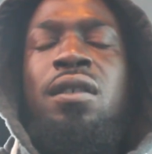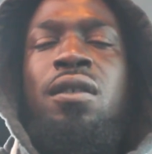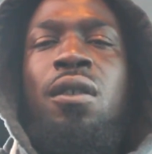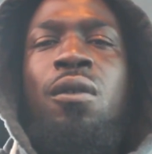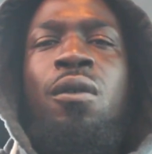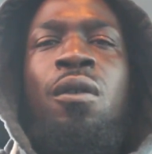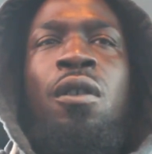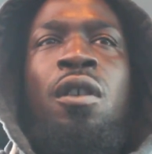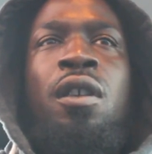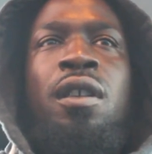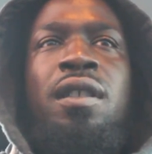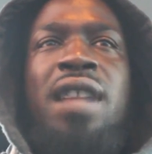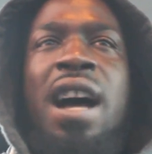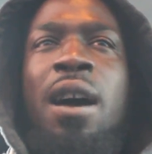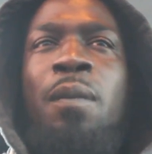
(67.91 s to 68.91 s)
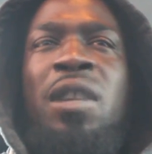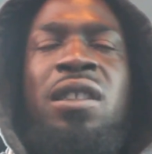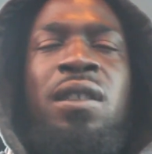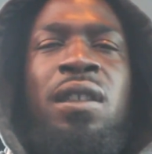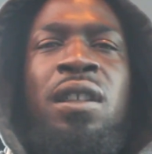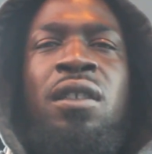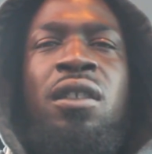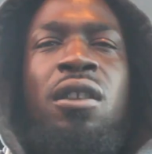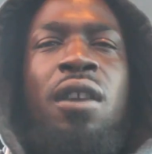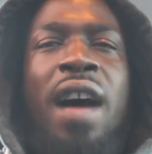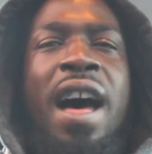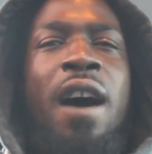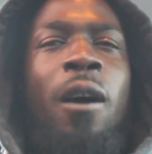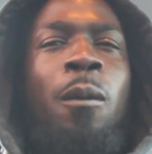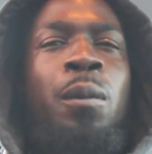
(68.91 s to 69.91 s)
So now I'm listening to the
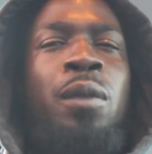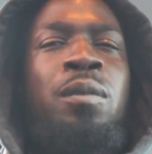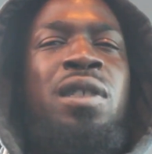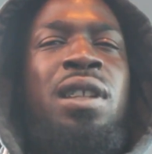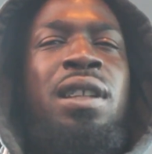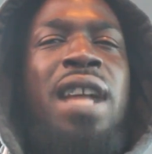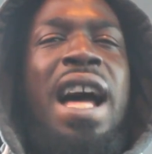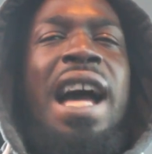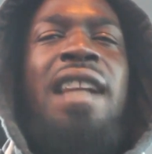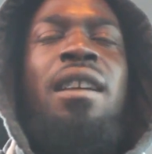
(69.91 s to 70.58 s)
albums and that,